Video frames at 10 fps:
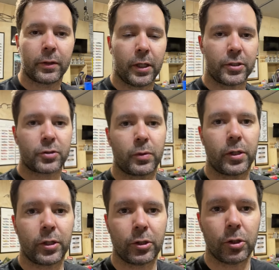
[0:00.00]
I just
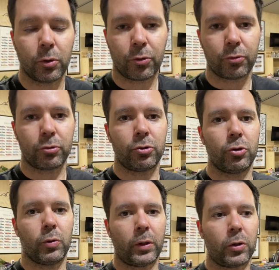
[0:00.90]
wanted to go
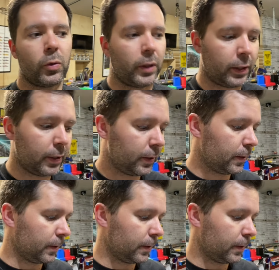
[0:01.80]
through a quick